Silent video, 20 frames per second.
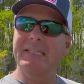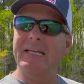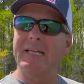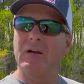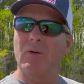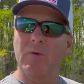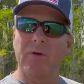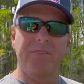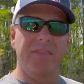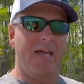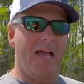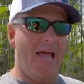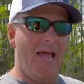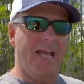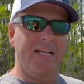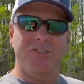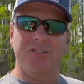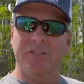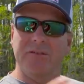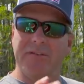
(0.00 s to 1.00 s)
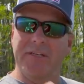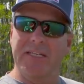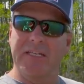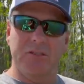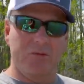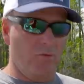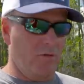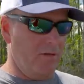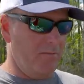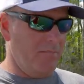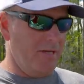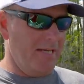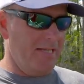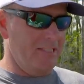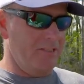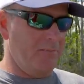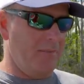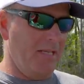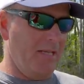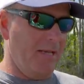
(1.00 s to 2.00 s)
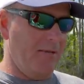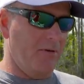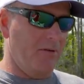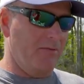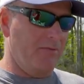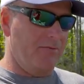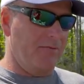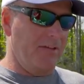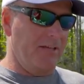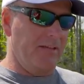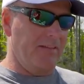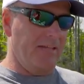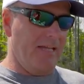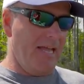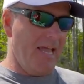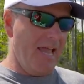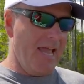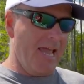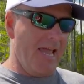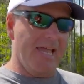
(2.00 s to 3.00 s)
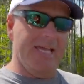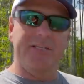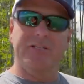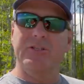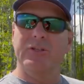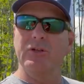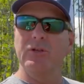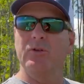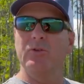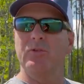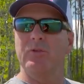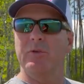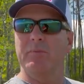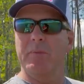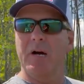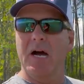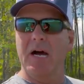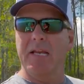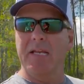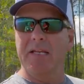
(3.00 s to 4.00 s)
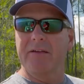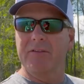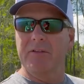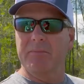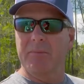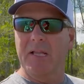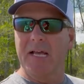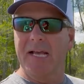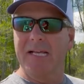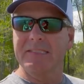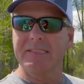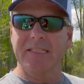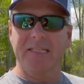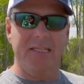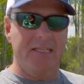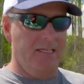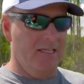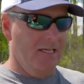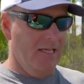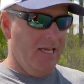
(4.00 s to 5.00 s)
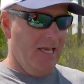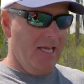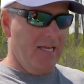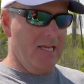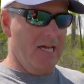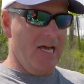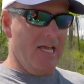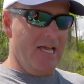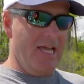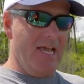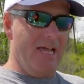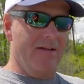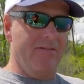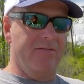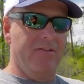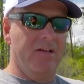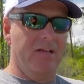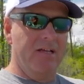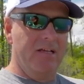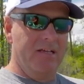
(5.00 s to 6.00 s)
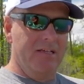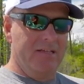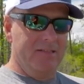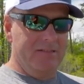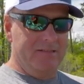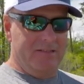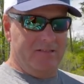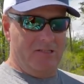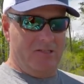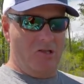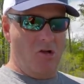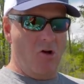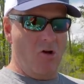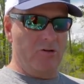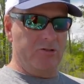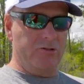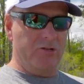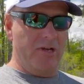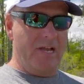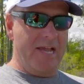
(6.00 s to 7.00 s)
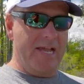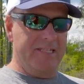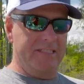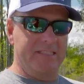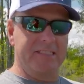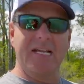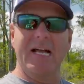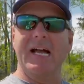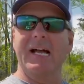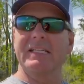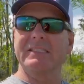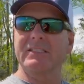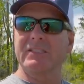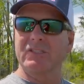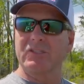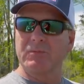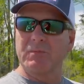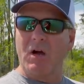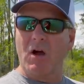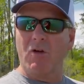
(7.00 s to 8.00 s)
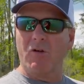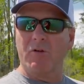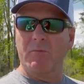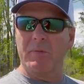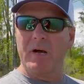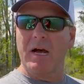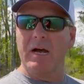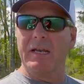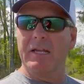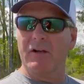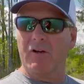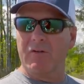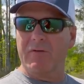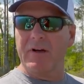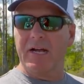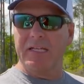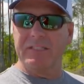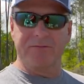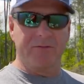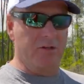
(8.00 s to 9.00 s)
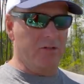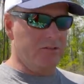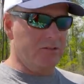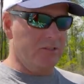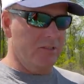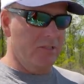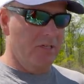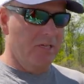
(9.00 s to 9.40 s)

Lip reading: deal with the action of any swim bait is being able to fit the head to the body of the plastic and not have a larger head size and a smaller body or vice versa.